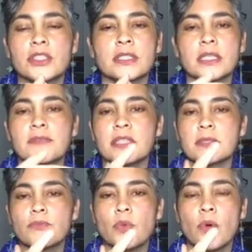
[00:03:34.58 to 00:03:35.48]
Just gives
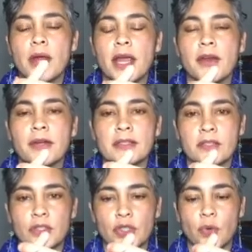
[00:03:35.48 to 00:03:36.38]
us more
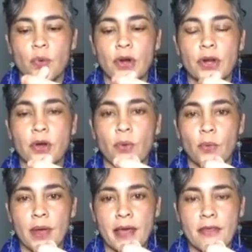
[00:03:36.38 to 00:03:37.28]
areas to work
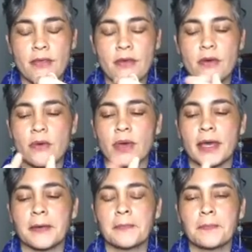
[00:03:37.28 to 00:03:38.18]
with,
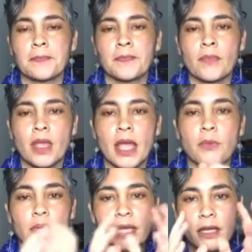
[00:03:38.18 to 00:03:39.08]
okay?
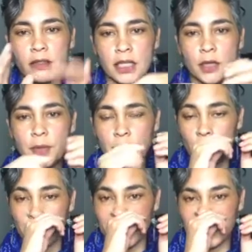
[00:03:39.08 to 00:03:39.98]
And we'll get a little bit
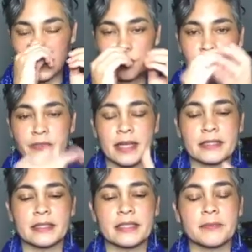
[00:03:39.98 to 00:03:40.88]
more into the
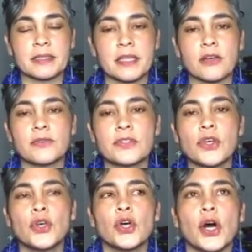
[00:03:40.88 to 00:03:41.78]
reflexes themselves.
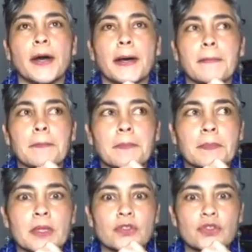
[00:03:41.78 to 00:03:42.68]

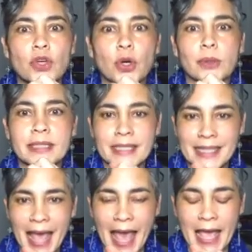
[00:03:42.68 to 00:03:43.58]
So
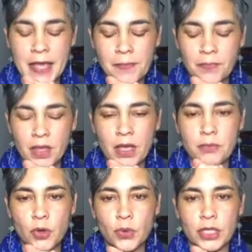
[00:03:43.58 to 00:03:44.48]
today,
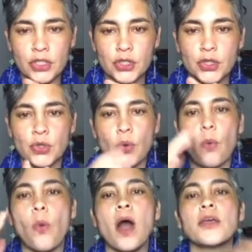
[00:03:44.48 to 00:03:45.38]
I'm going to
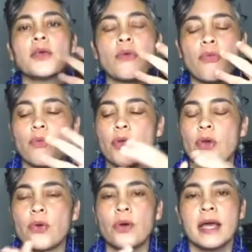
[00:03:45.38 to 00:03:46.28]
walk you
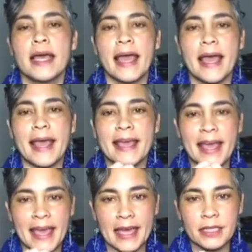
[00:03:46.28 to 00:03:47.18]
through a
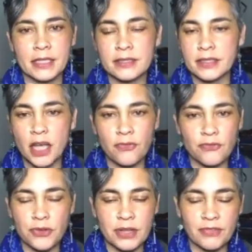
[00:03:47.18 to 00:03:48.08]
hand
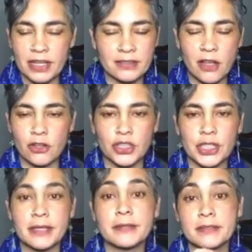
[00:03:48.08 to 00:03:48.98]

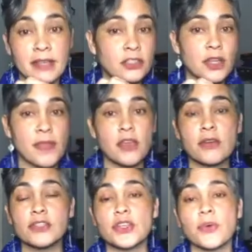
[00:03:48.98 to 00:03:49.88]
self-reflexology session that
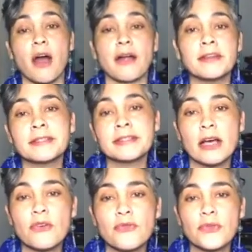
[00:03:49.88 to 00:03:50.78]
you can do on
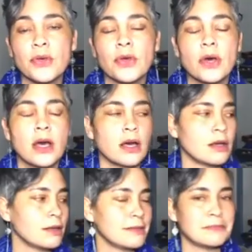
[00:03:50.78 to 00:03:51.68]
yourself.
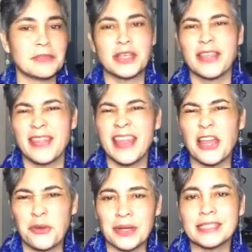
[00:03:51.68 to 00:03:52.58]

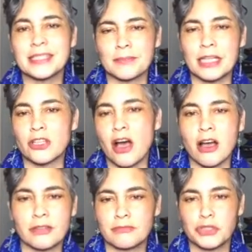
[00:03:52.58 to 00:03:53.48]
That noise is my
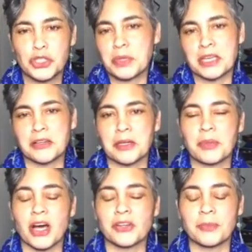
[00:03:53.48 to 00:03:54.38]
dog chewing
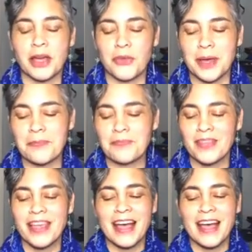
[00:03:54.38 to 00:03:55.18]
a bottle, by the way.